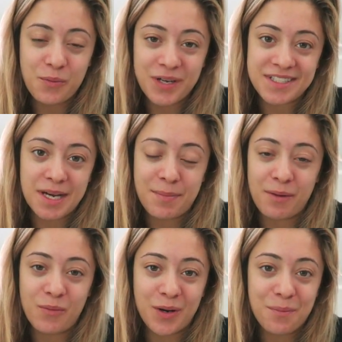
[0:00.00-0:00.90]
what's up
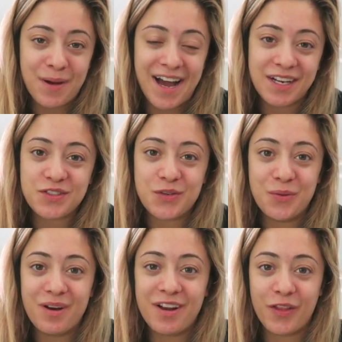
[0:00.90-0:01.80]
and welcome back
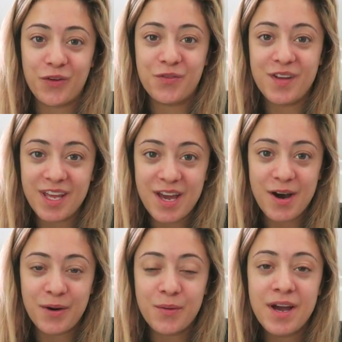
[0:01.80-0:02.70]
to another
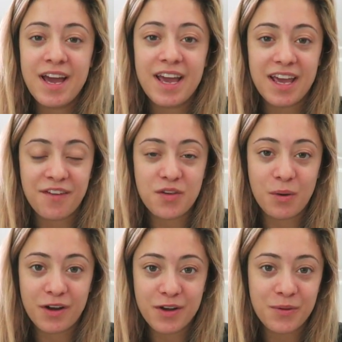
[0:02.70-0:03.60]
video. If you
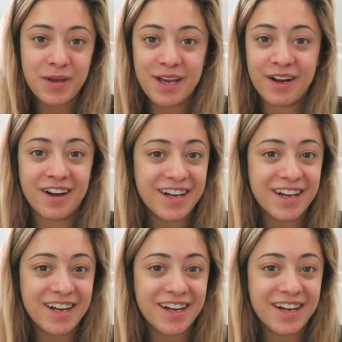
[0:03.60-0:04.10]
are new here,